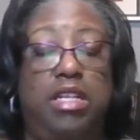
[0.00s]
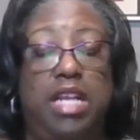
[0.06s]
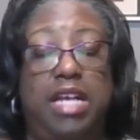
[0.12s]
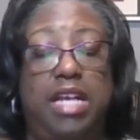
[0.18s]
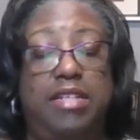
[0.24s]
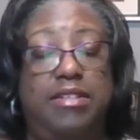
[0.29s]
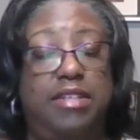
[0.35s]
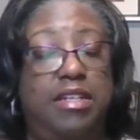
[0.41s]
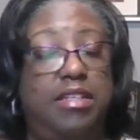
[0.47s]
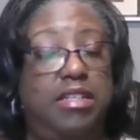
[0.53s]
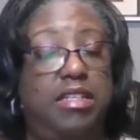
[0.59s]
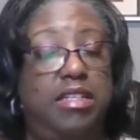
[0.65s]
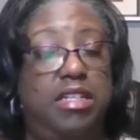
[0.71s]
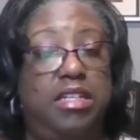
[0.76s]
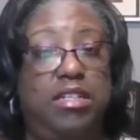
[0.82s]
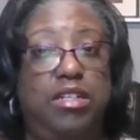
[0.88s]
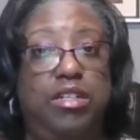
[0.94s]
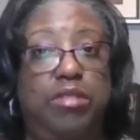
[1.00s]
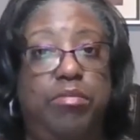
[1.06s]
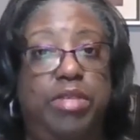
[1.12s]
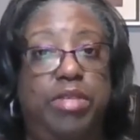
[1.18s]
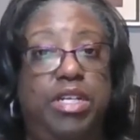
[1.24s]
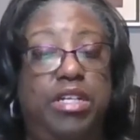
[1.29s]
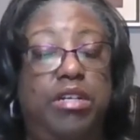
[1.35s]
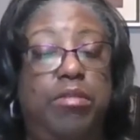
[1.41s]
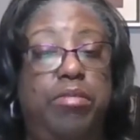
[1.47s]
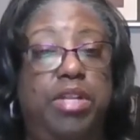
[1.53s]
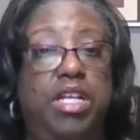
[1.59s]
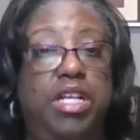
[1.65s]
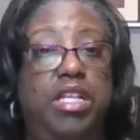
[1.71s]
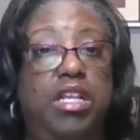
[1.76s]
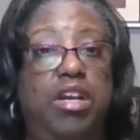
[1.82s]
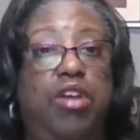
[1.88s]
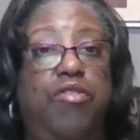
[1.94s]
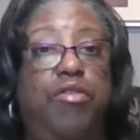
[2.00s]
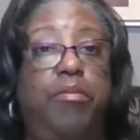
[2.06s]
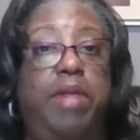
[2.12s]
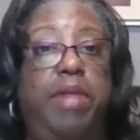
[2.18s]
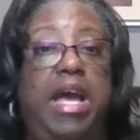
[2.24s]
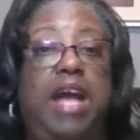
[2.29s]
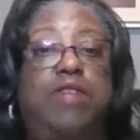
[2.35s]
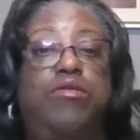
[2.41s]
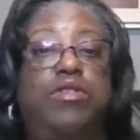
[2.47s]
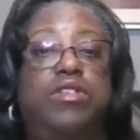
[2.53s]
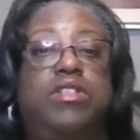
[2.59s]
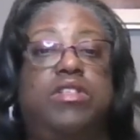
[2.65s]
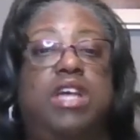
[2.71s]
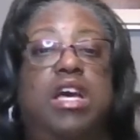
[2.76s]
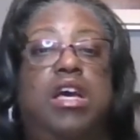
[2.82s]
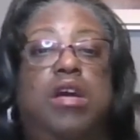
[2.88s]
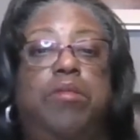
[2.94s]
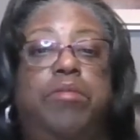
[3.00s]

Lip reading: Not saying that they're going to bend completely over backwards,